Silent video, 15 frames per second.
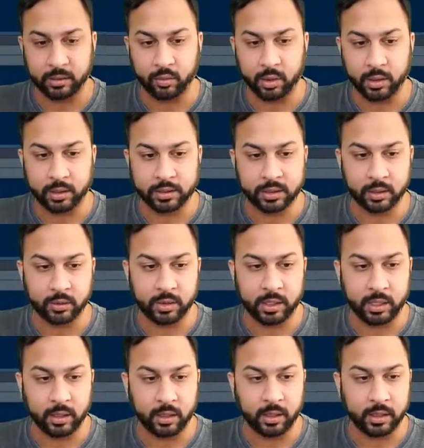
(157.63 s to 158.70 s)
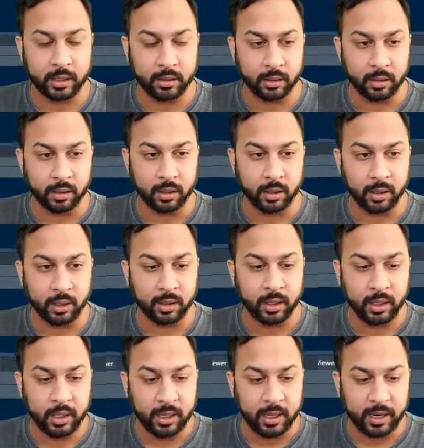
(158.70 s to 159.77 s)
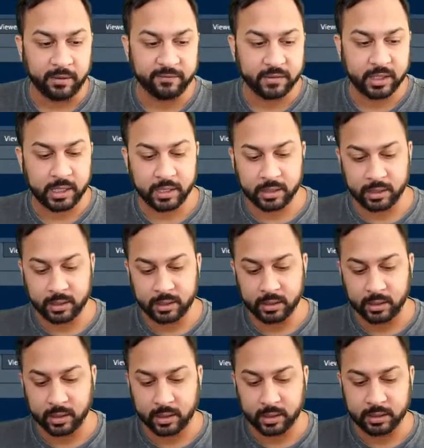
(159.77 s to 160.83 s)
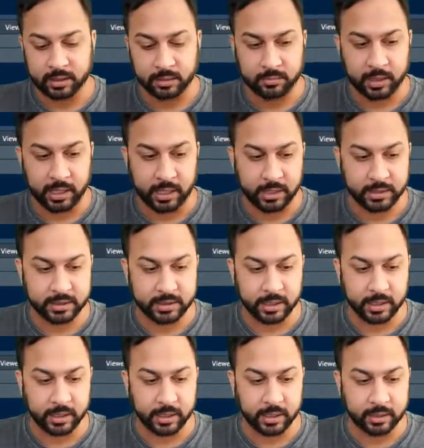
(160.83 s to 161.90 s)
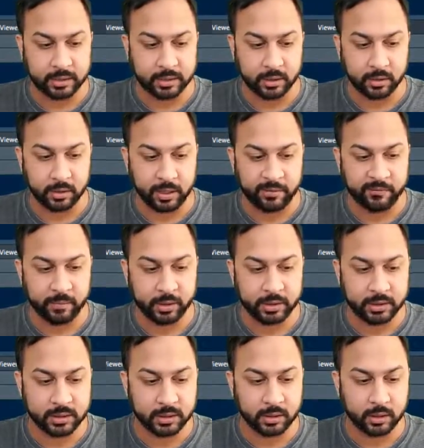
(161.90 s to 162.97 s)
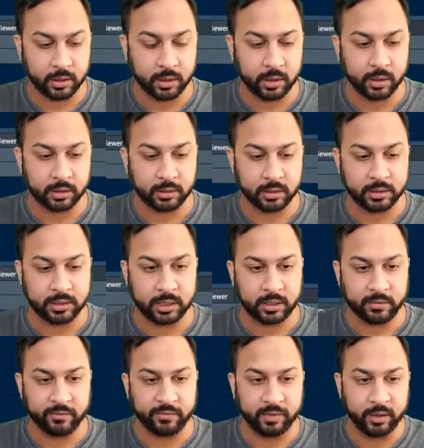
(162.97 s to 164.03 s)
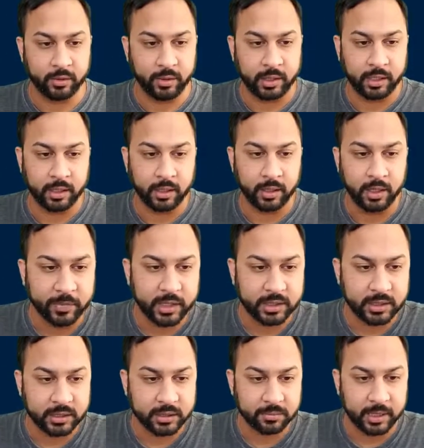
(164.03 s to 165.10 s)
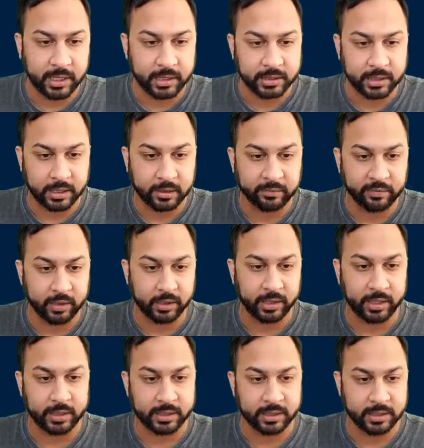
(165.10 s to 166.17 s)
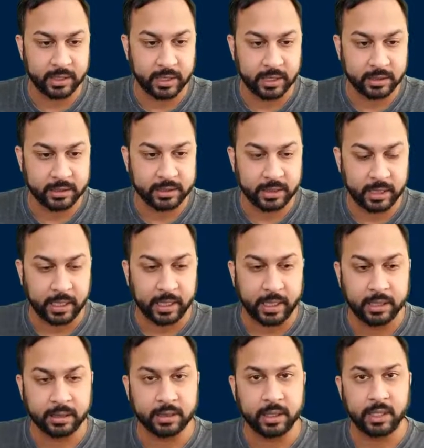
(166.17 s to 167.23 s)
works. So here in R, I've taken some case data, so I've put this in R. Let's take a view here. This is some case data for United States, and